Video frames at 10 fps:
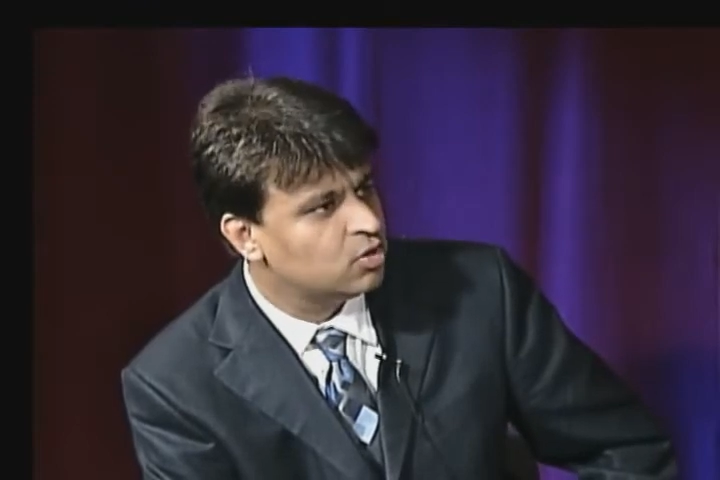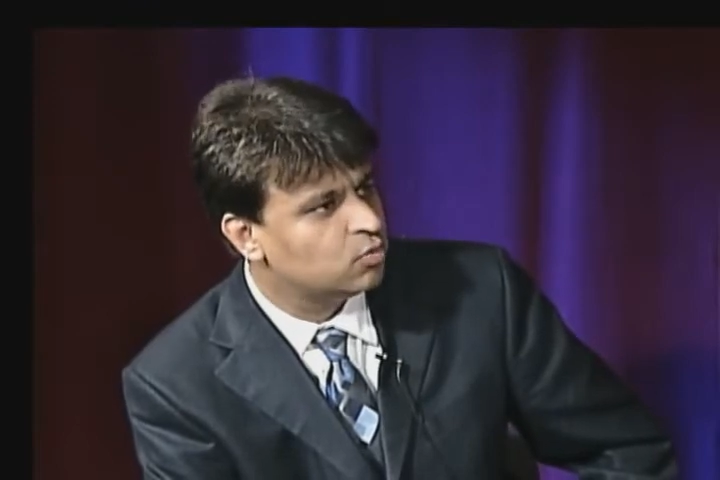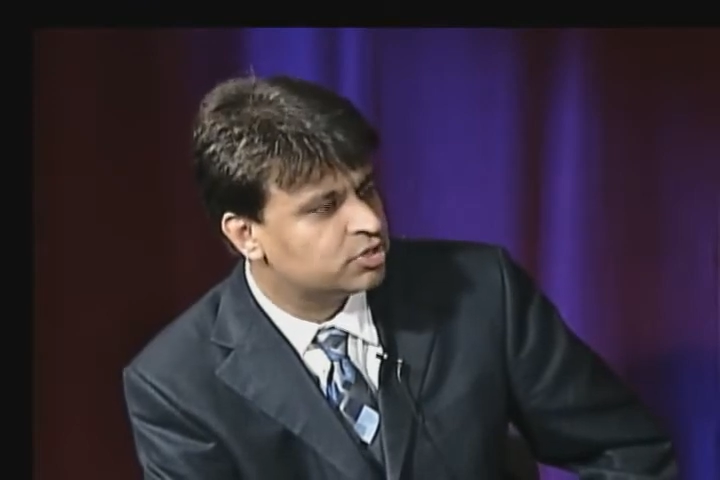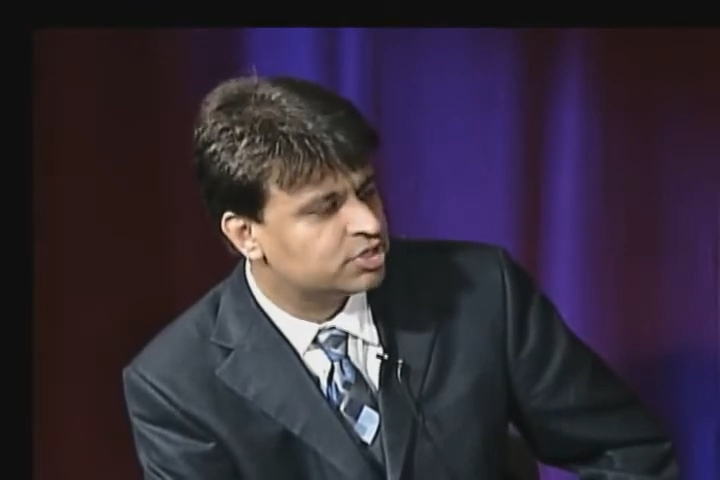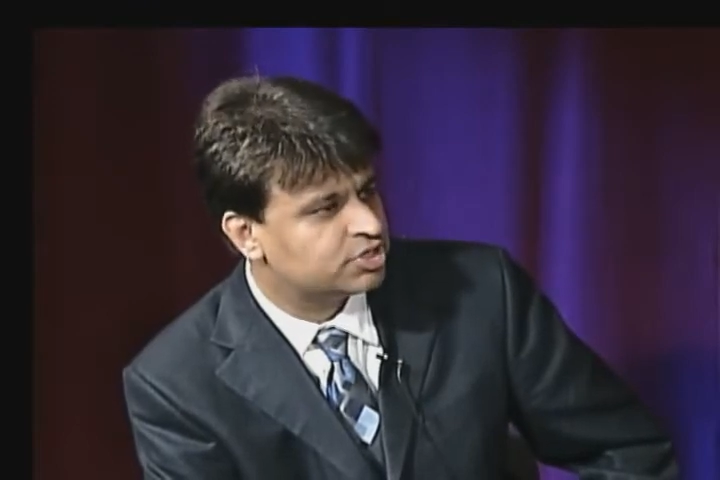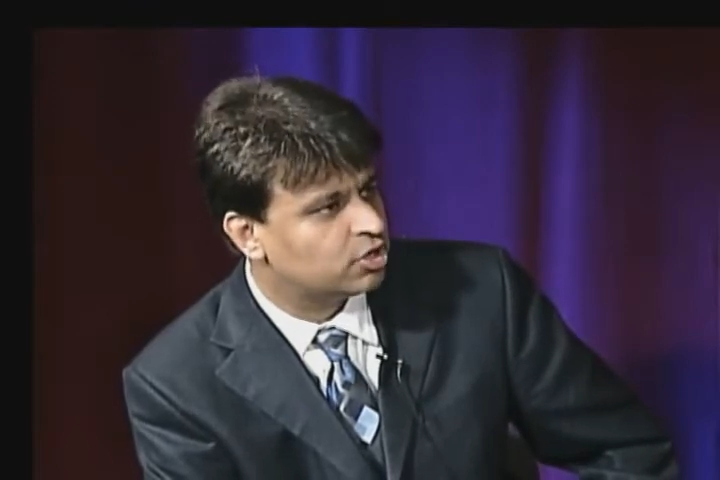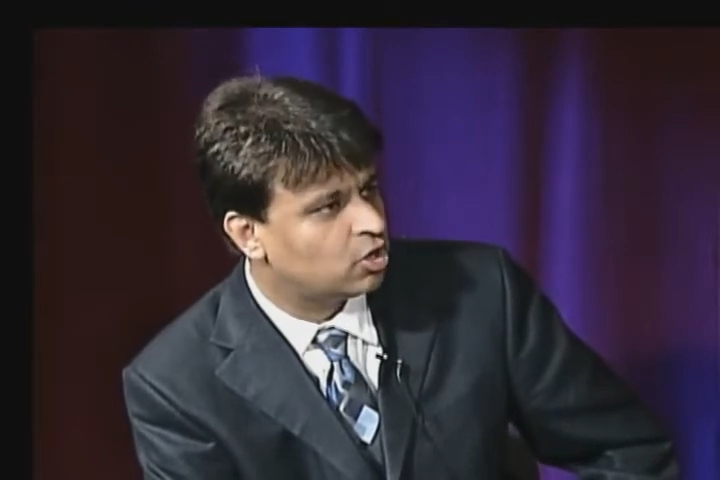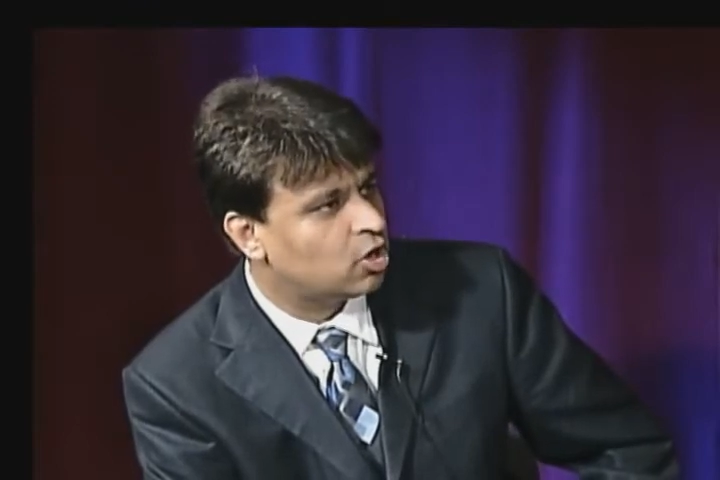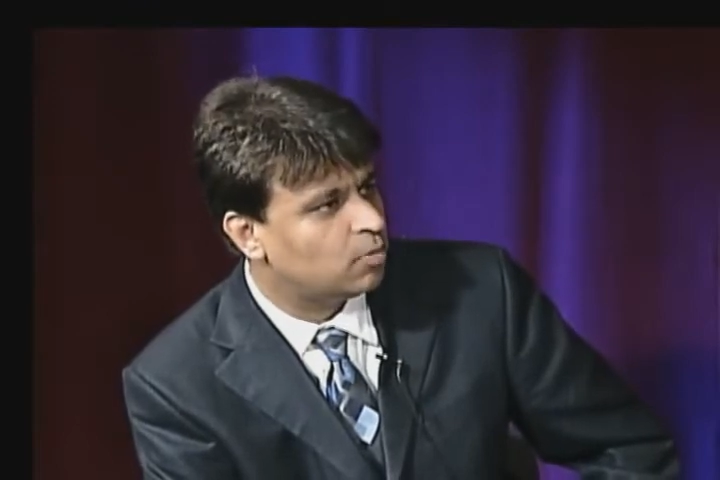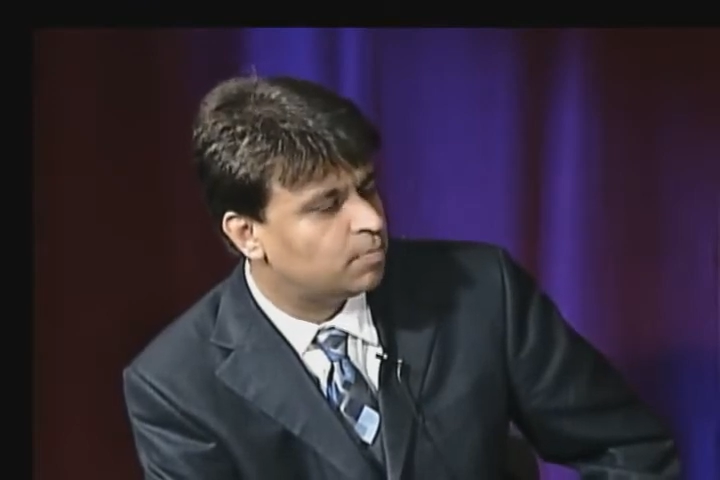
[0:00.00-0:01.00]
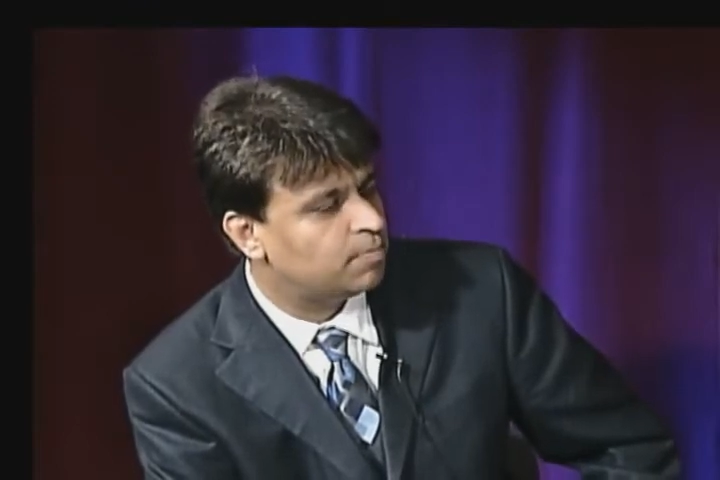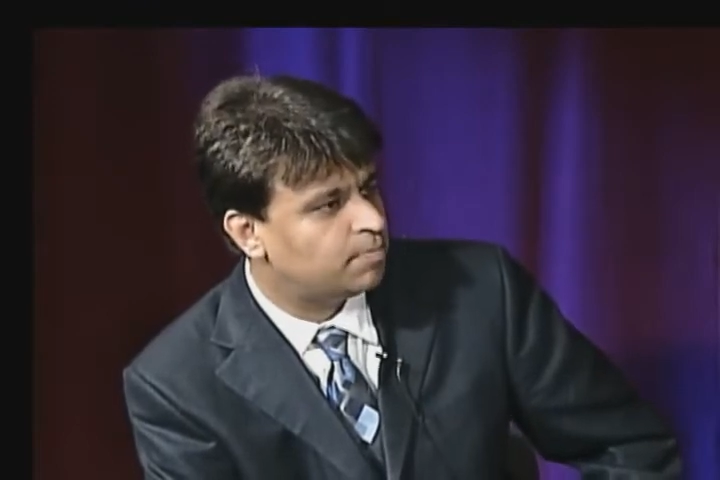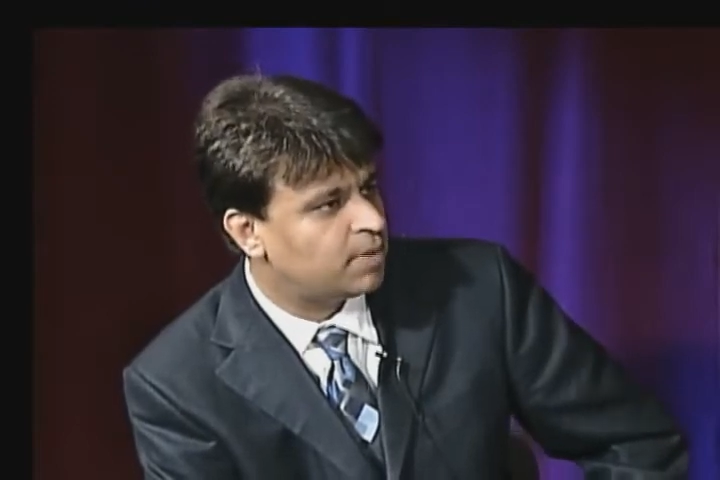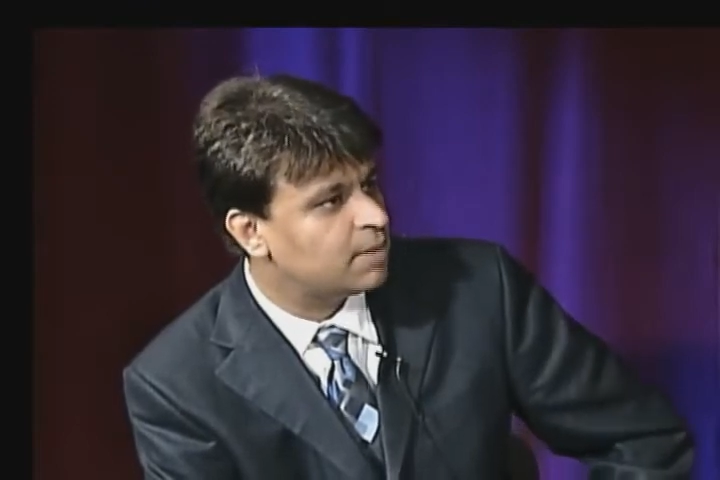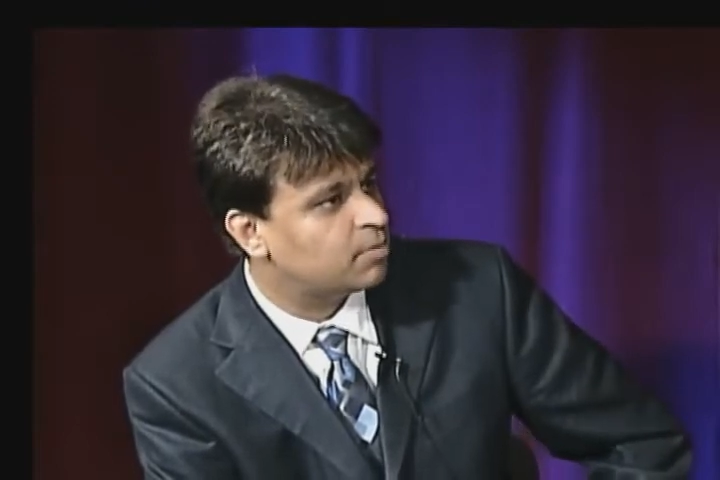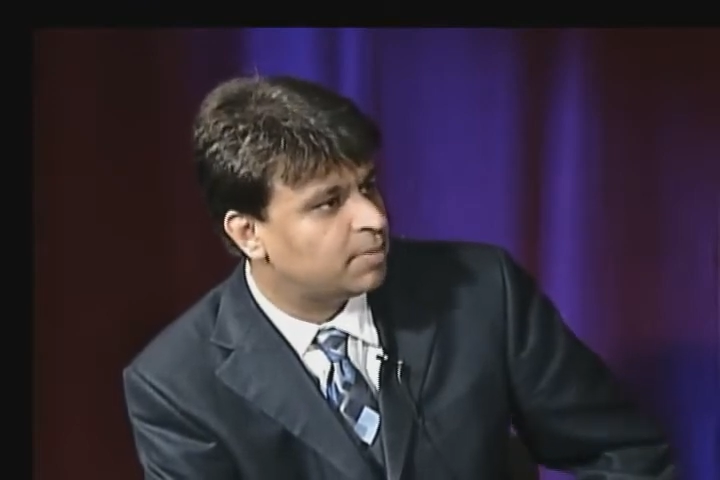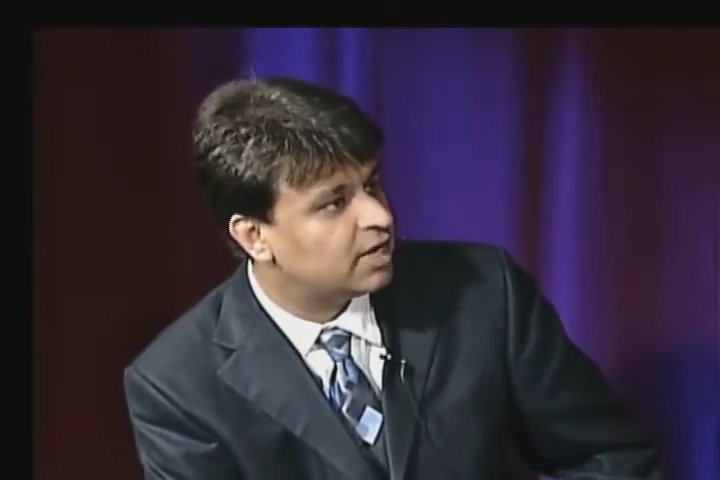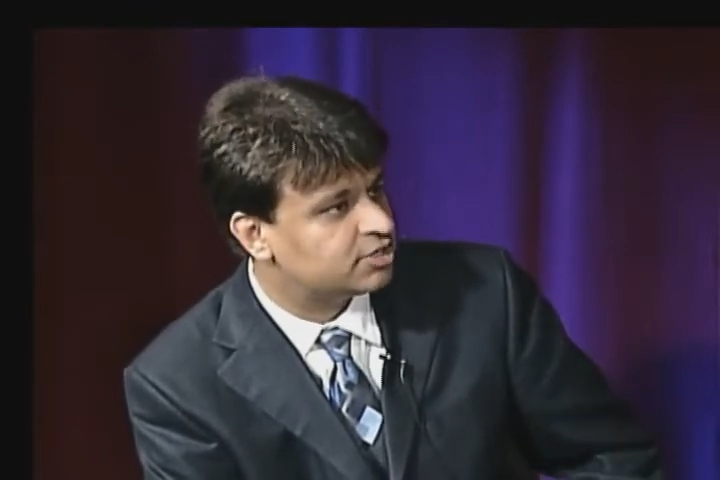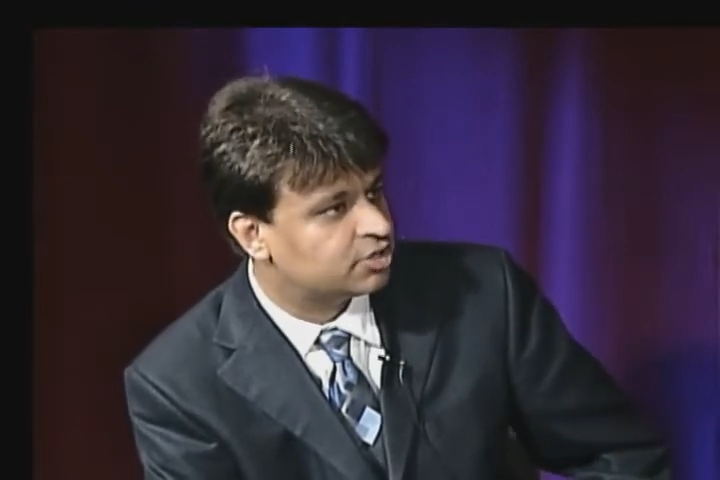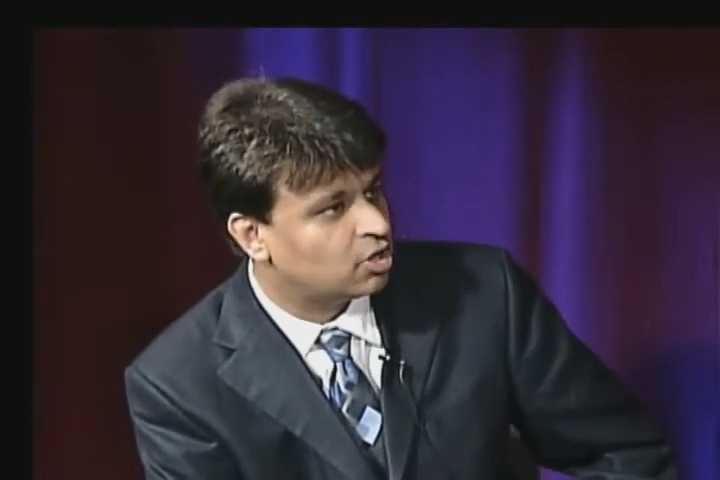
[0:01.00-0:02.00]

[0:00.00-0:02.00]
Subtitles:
which is still all paper-based,